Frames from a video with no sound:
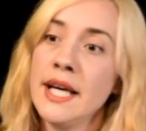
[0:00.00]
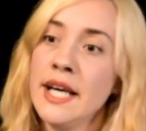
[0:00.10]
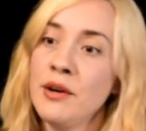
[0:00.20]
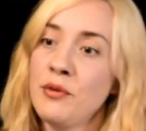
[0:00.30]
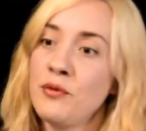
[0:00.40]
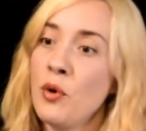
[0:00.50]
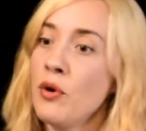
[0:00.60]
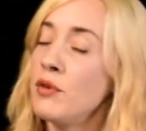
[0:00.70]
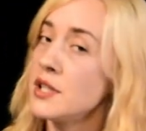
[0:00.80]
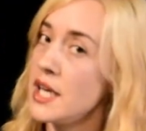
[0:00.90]
If
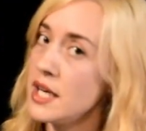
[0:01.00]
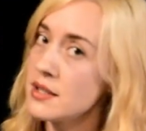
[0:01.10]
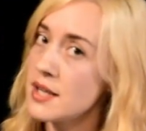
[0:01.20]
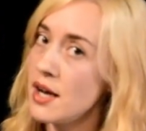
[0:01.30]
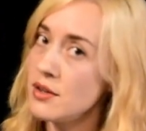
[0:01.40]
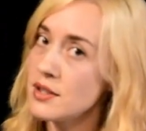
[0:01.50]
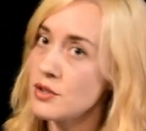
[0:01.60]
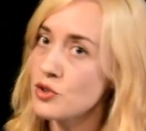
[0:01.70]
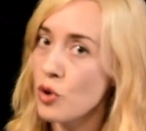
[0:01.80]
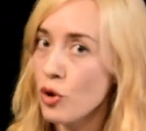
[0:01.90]
photovoltaic cells
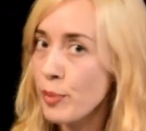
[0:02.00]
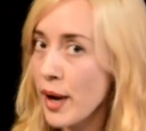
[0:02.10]
in solar